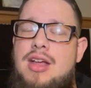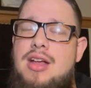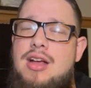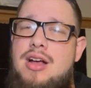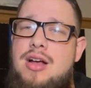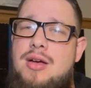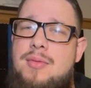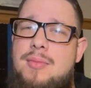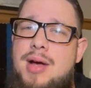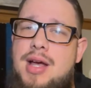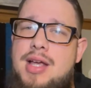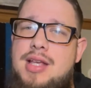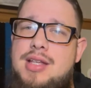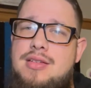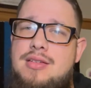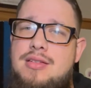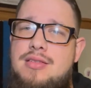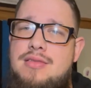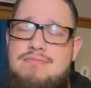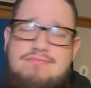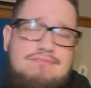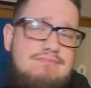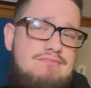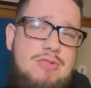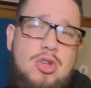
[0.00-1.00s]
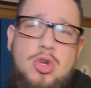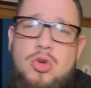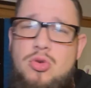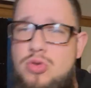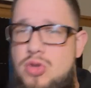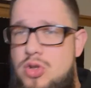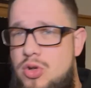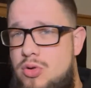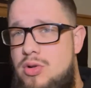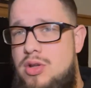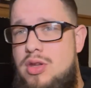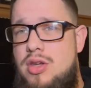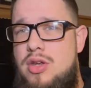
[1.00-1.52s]
Um, I do
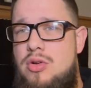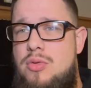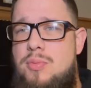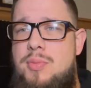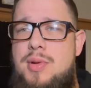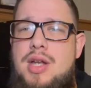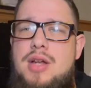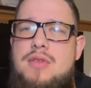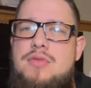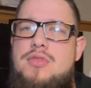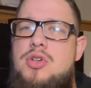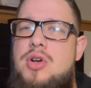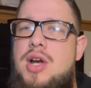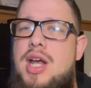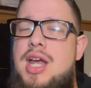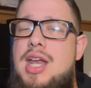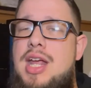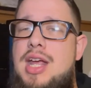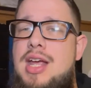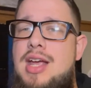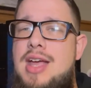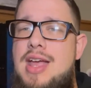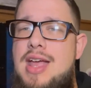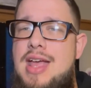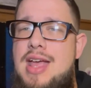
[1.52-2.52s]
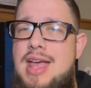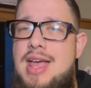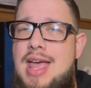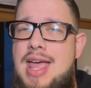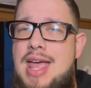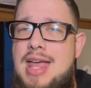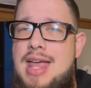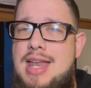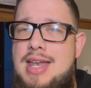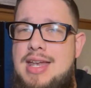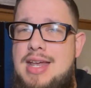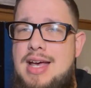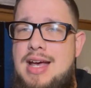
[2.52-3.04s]
do a little bit of training
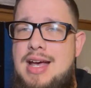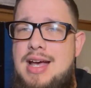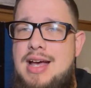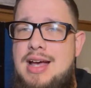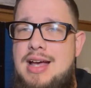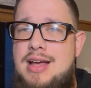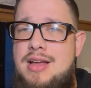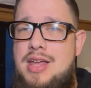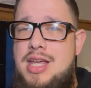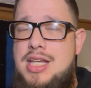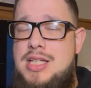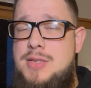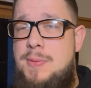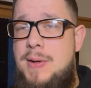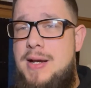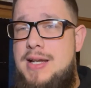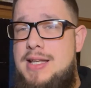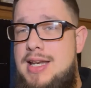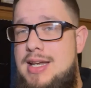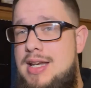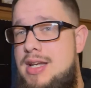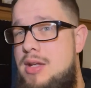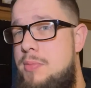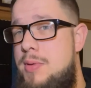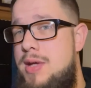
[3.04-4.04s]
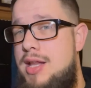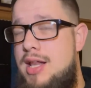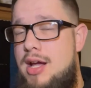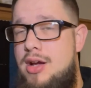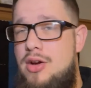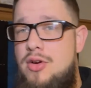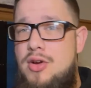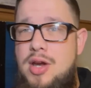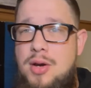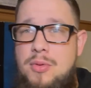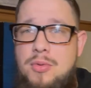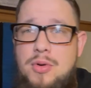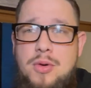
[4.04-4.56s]
and uh, expected it to be like,
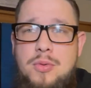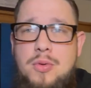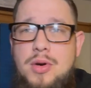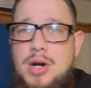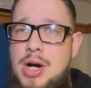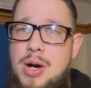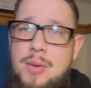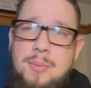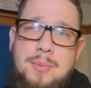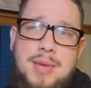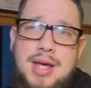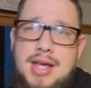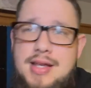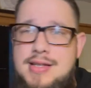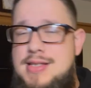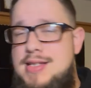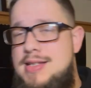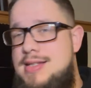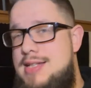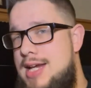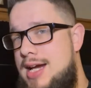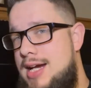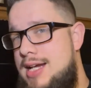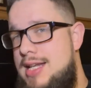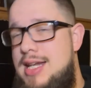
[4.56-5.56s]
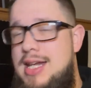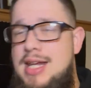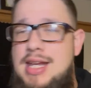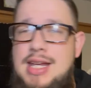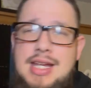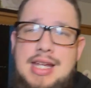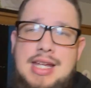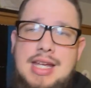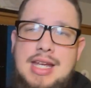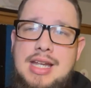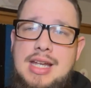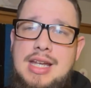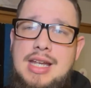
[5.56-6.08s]
okay, we're gonna work on mitts and
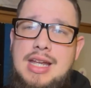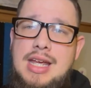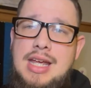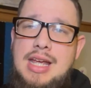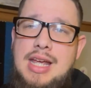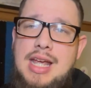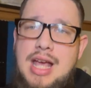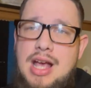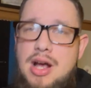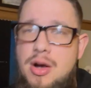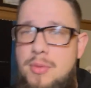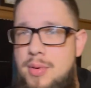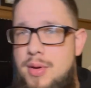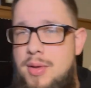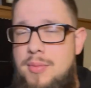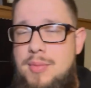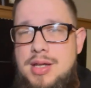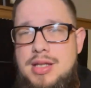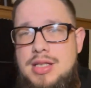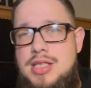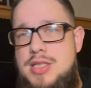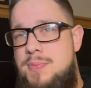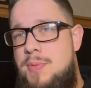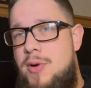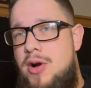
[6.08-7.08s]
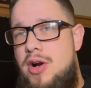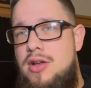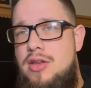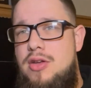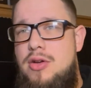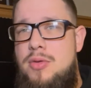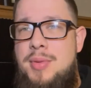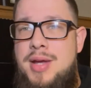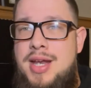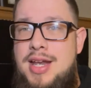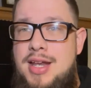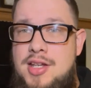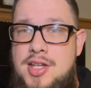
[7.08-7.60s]
technique and help him and spar a
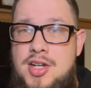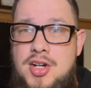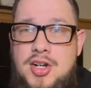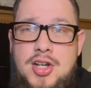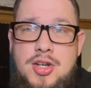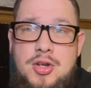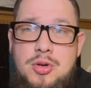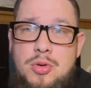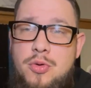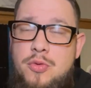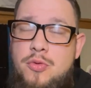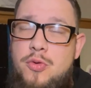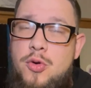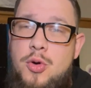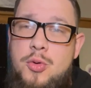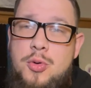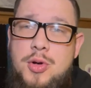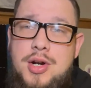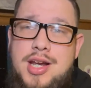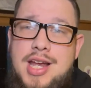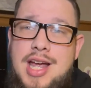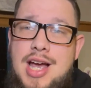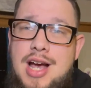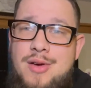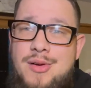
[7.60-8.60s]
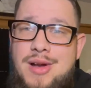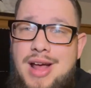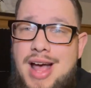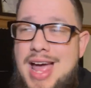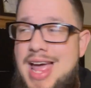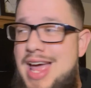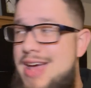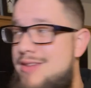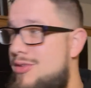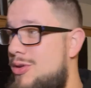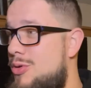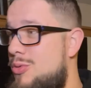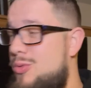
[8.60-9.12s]
little bit. It turned into a full workout. I
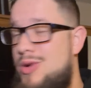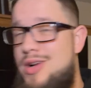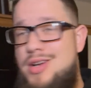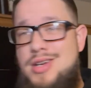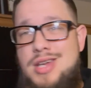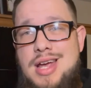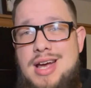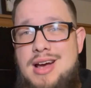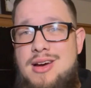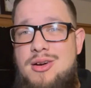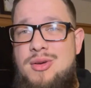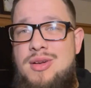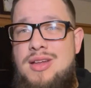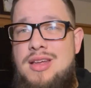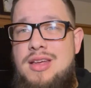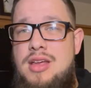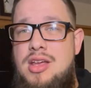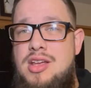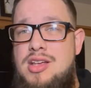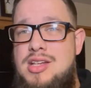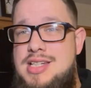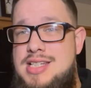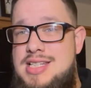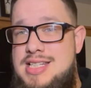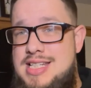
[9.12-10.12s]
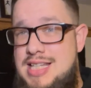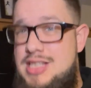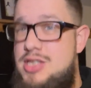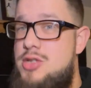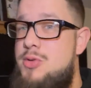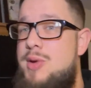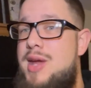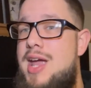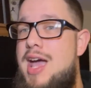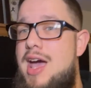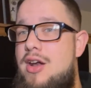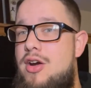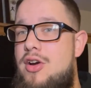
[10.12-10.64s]
haven't worked out since
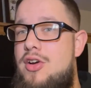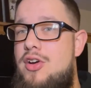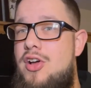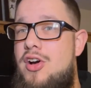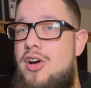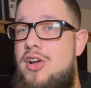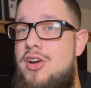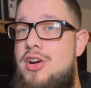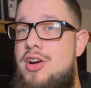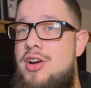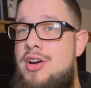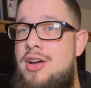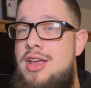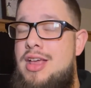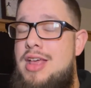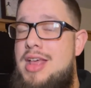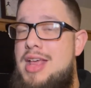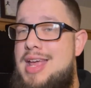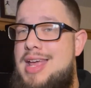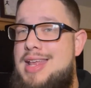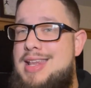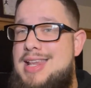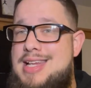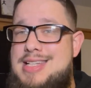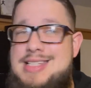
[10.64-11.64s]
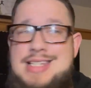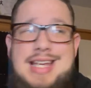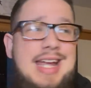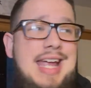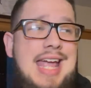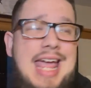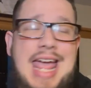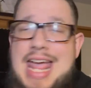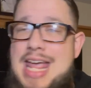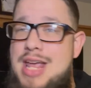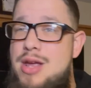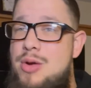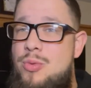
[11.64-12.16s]
we had our daughter, and that's
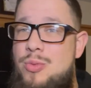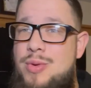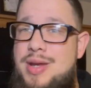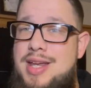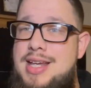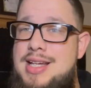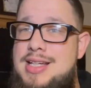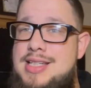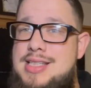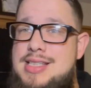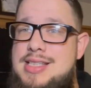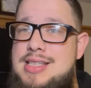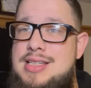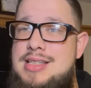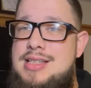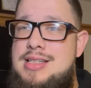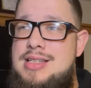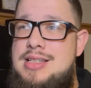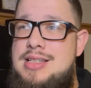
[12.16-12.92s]
like eight weeks.